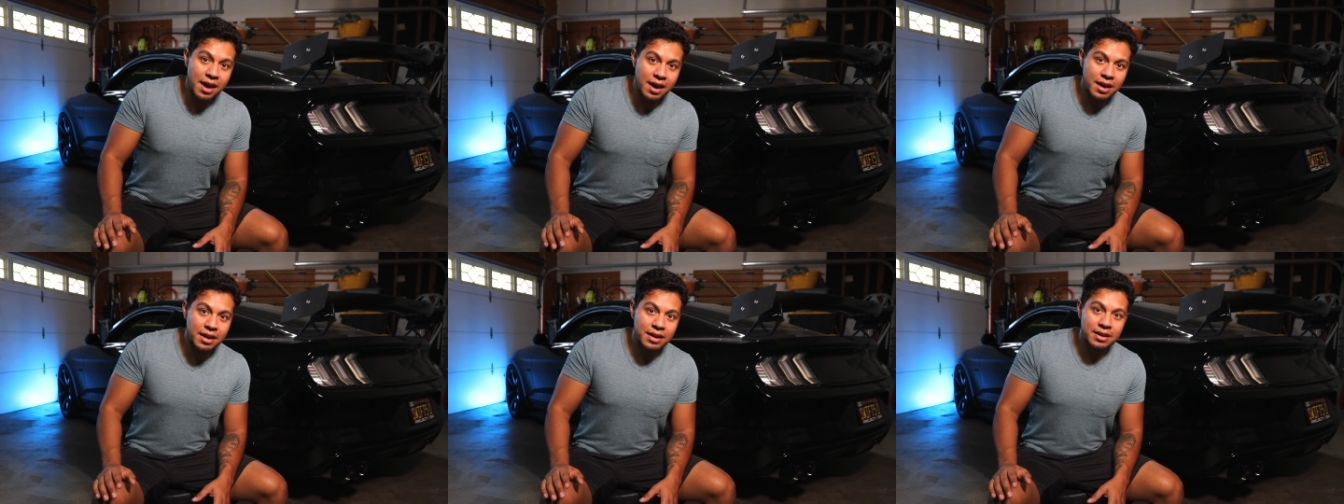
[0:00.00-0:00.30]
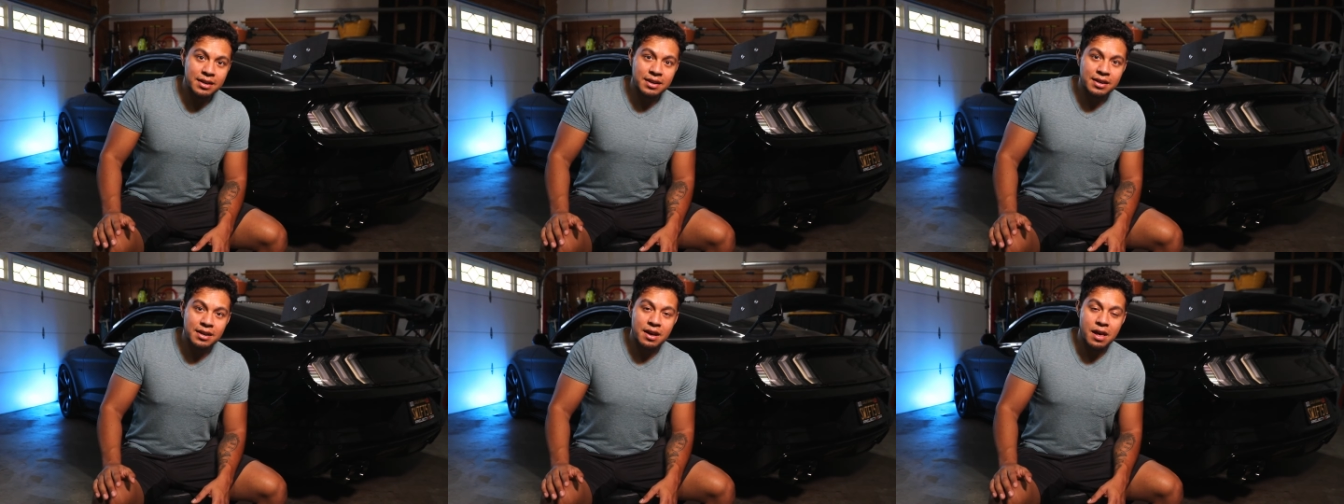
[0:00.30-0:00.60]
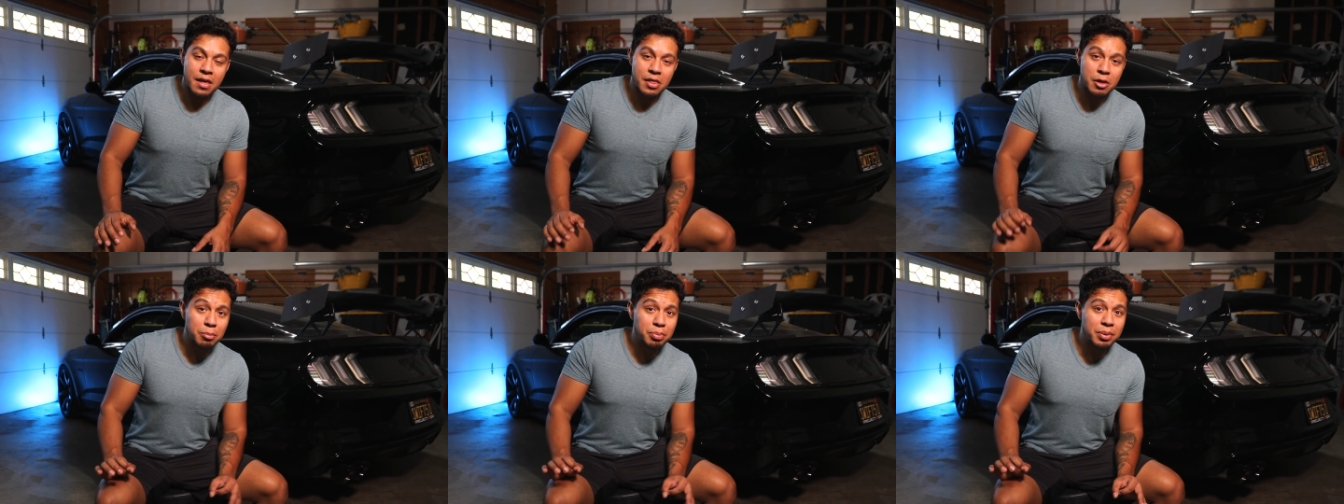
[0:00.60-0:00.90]
and
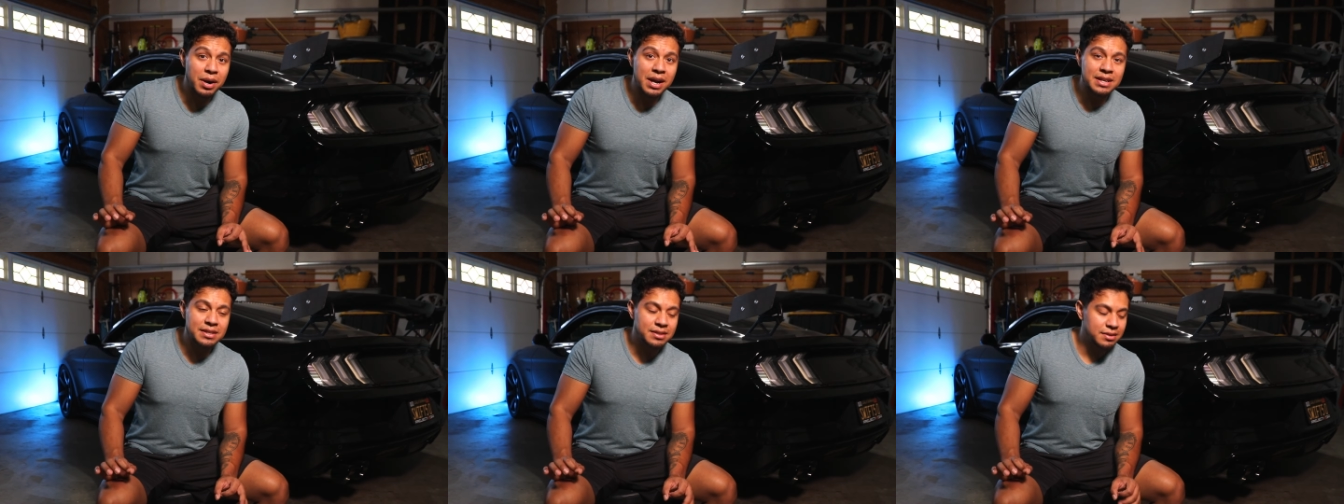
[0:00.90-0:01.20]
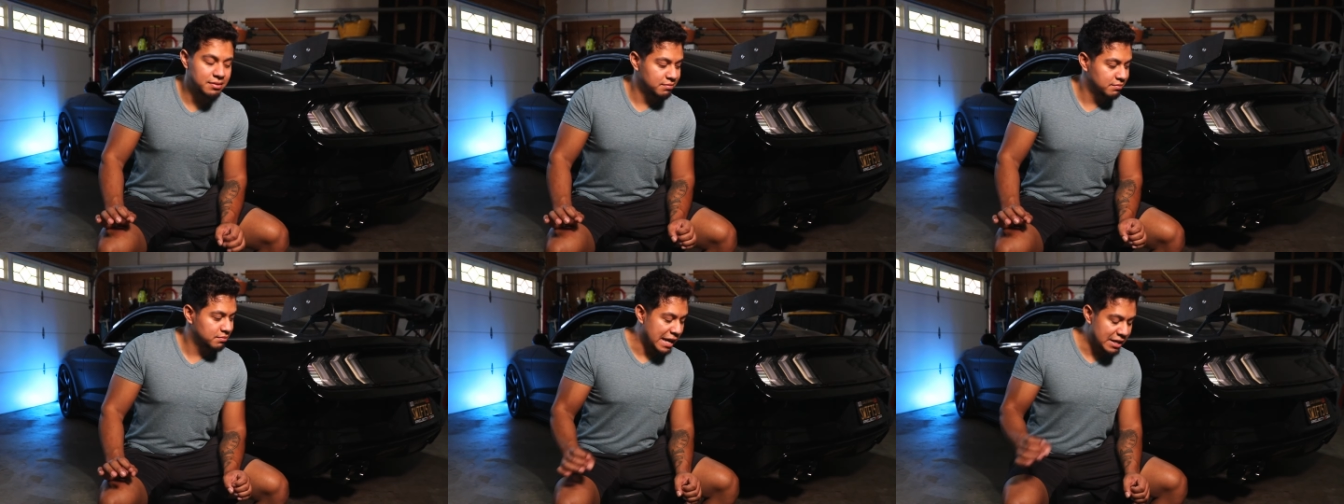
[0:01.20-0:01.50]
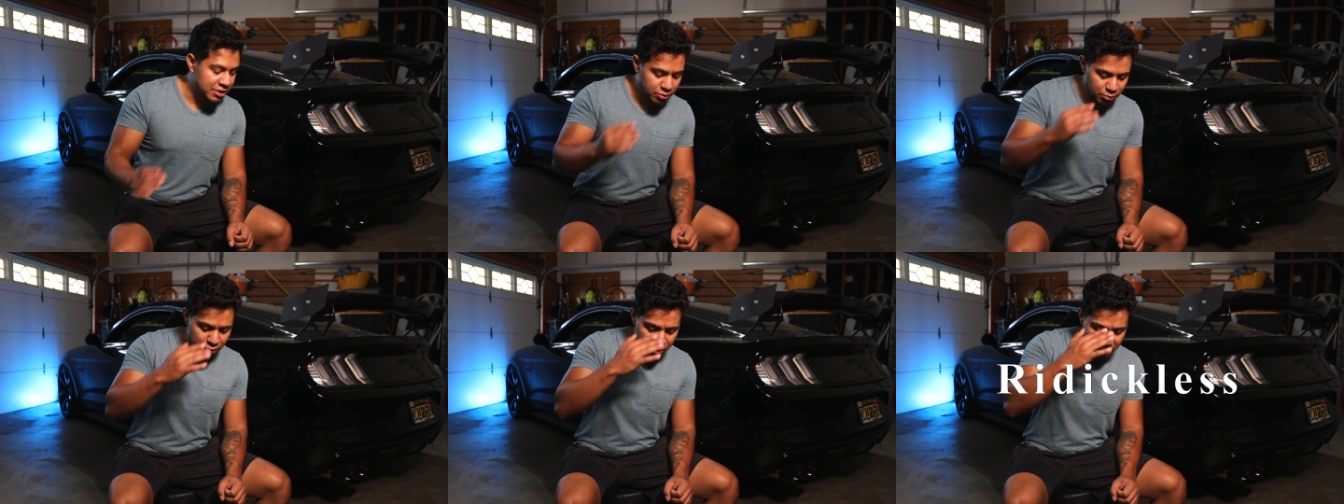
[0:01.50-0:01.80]
the price is